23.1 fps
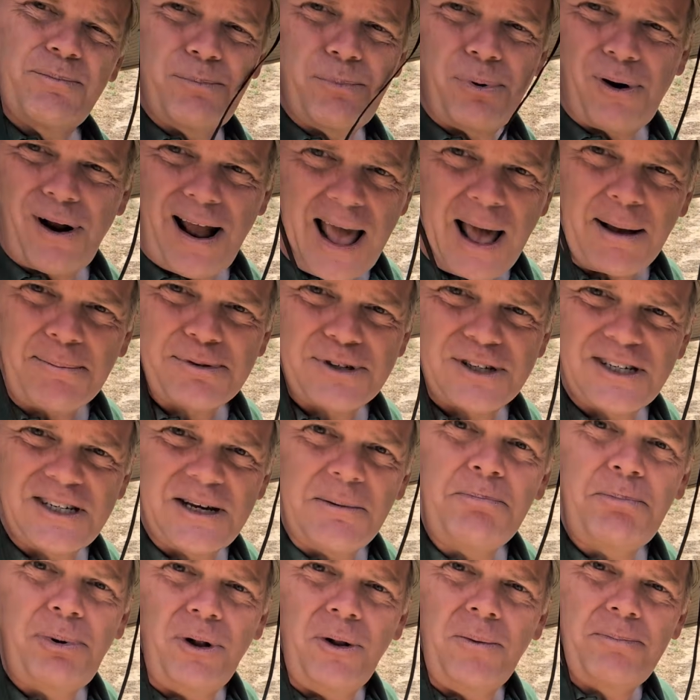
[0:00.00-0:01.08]
perhaps
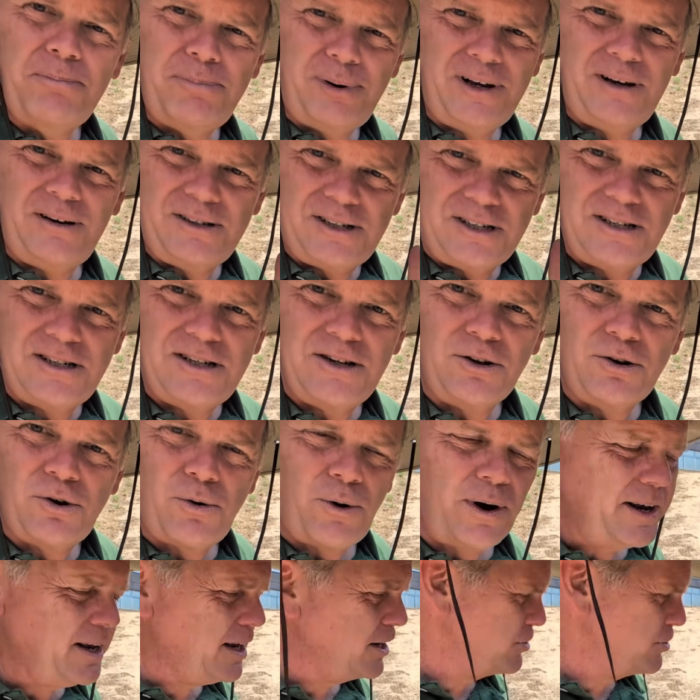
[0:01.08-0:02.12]
simple but still quite